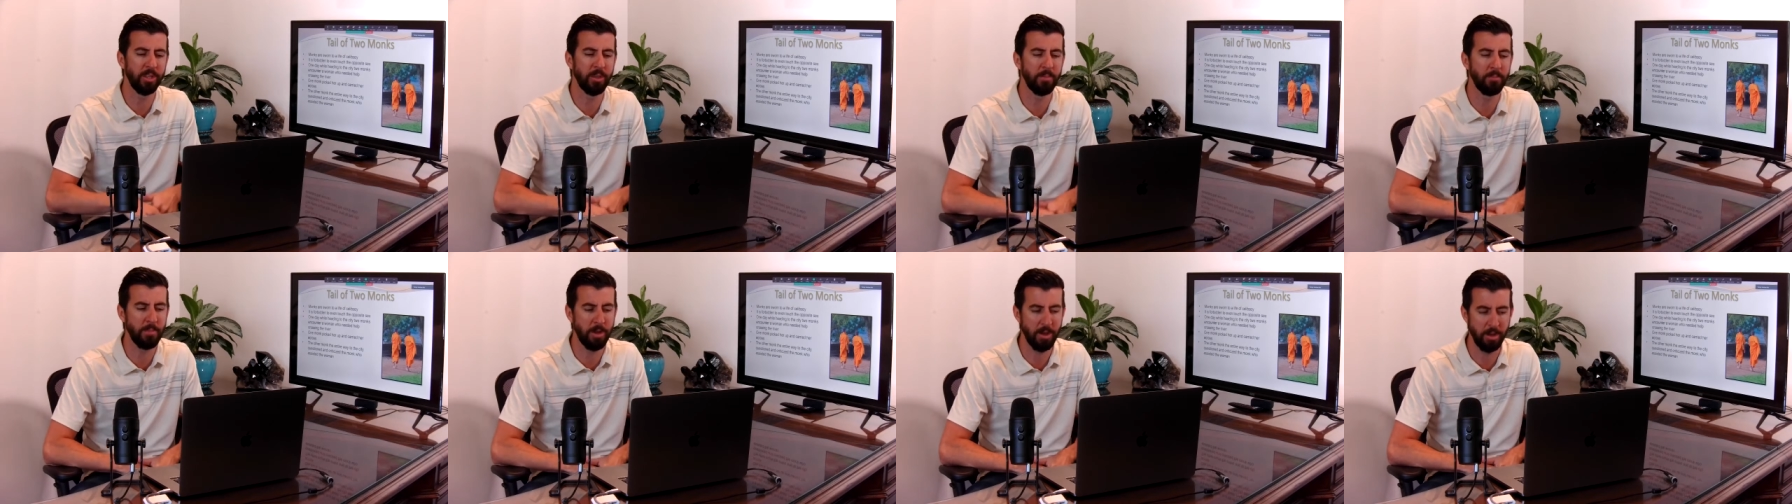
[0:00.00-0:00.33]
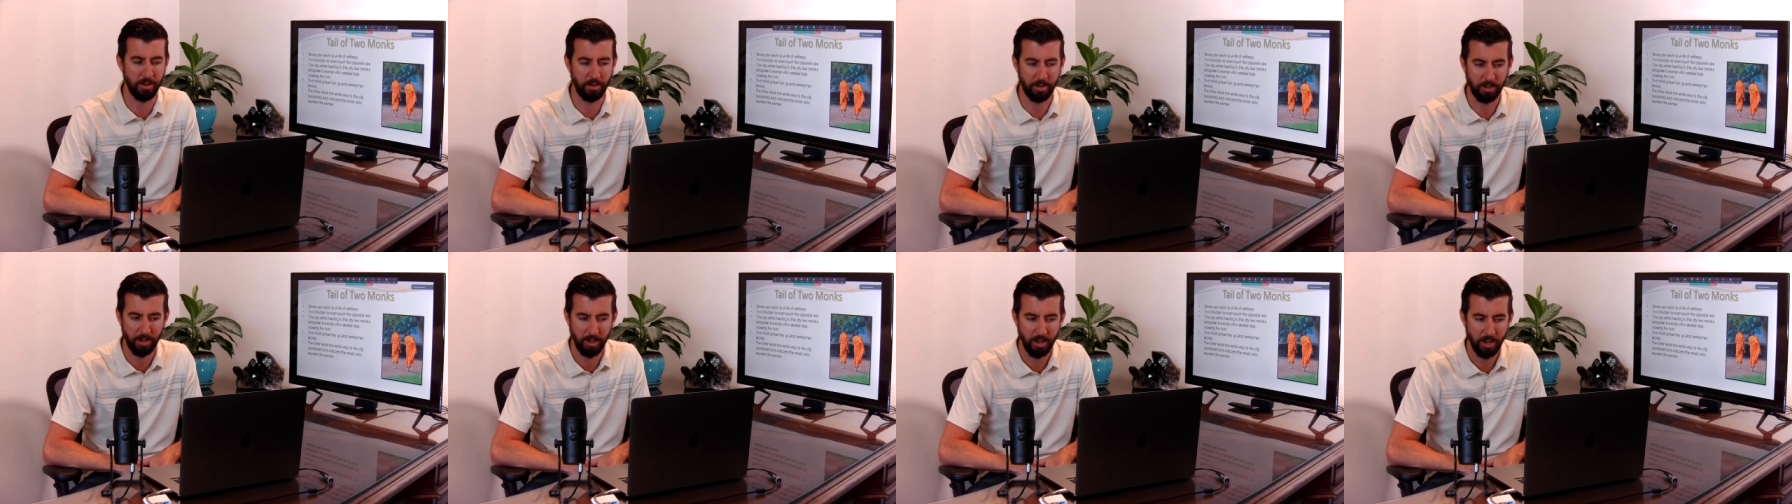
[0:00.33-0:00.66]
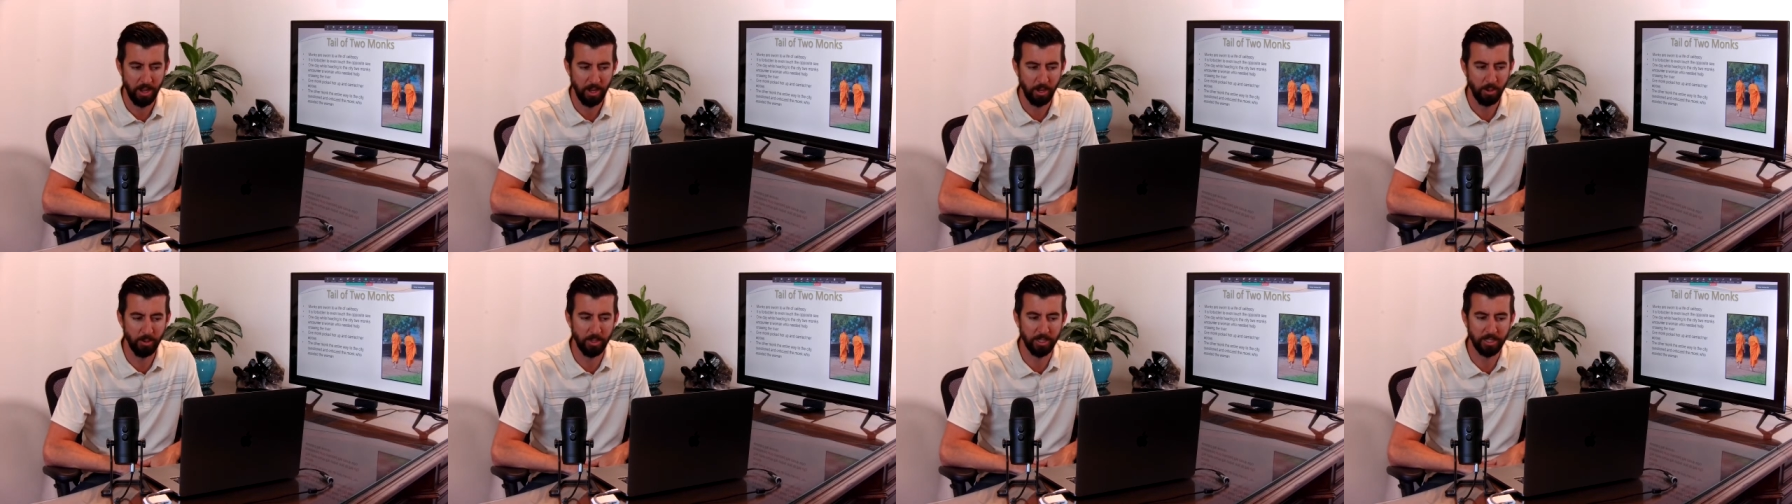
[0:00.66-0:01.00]
the monk
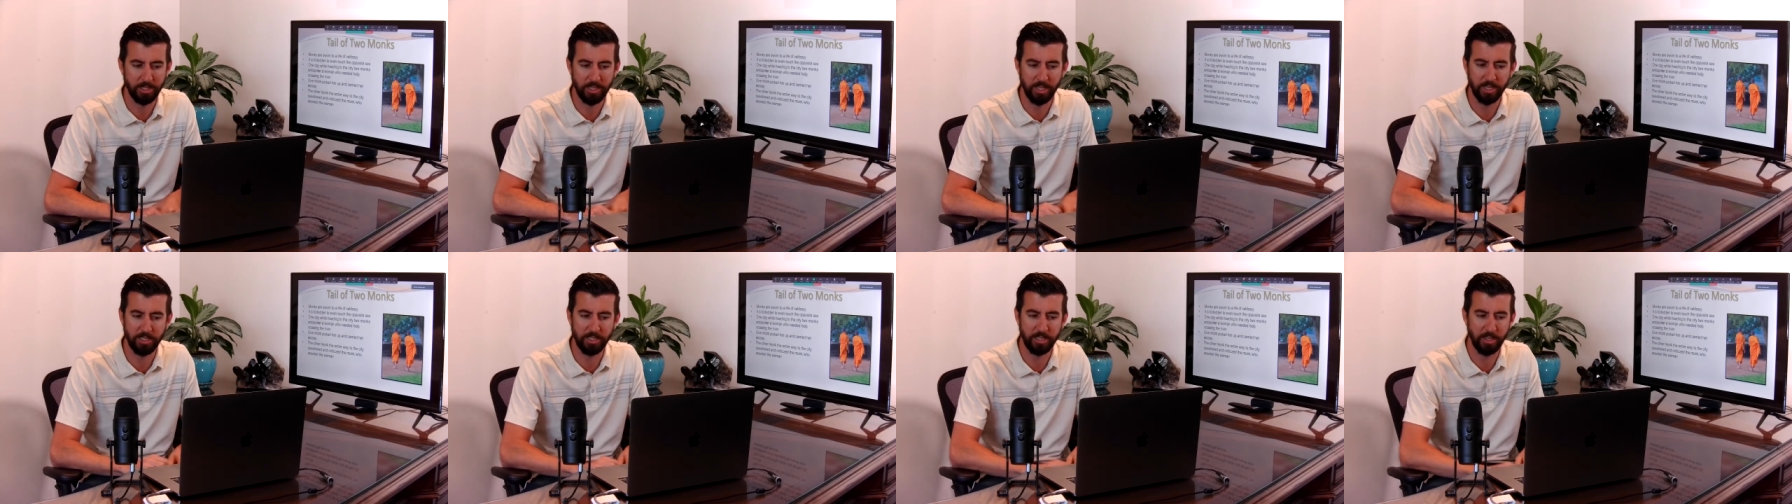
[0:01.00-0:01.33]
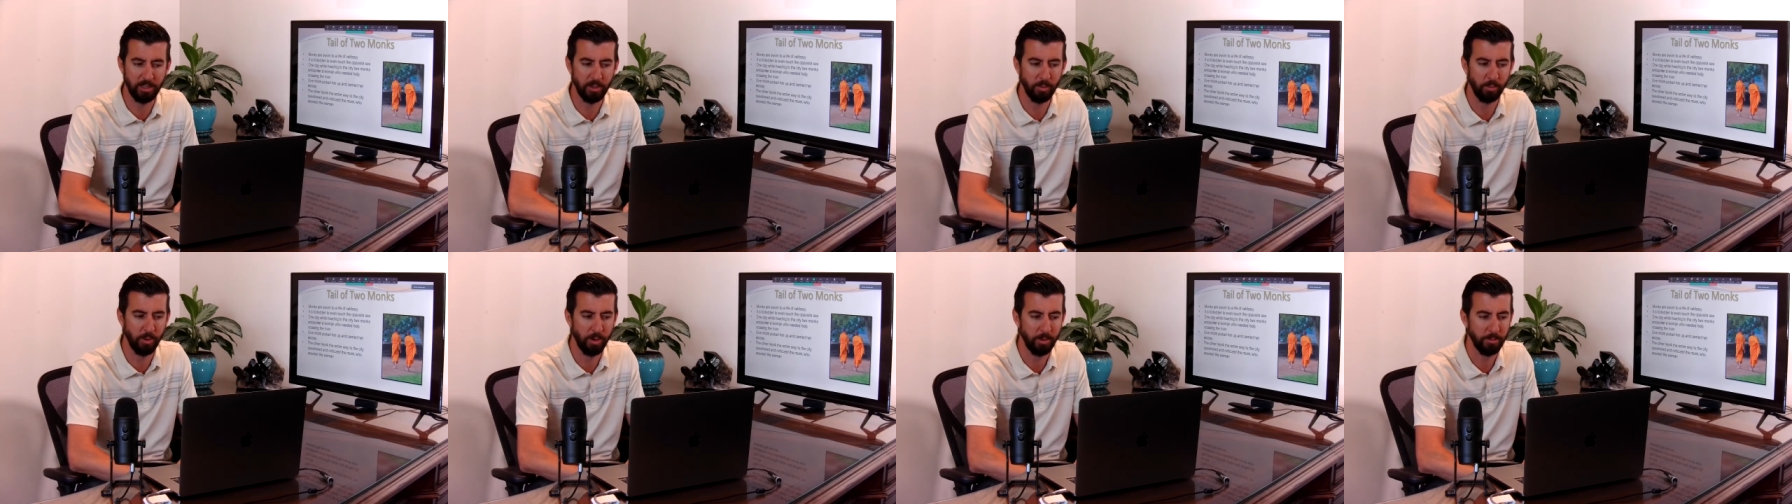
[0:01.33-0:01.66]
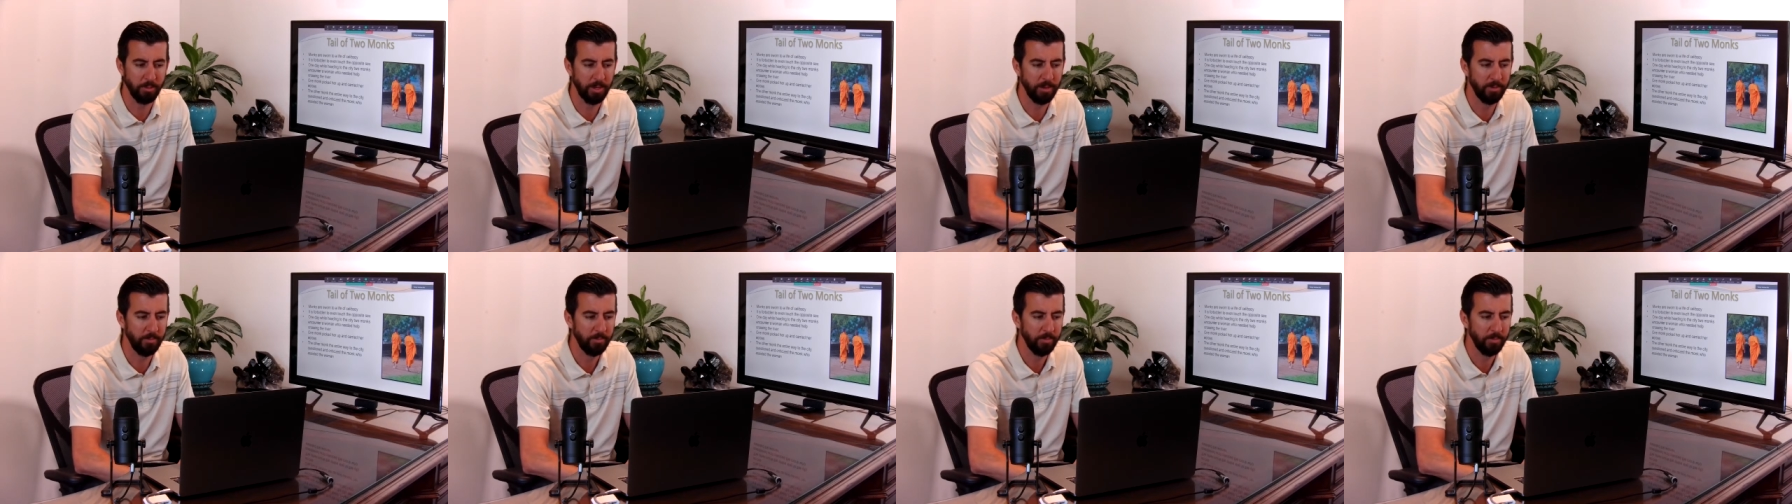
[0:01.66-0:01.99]
who assisted the woman.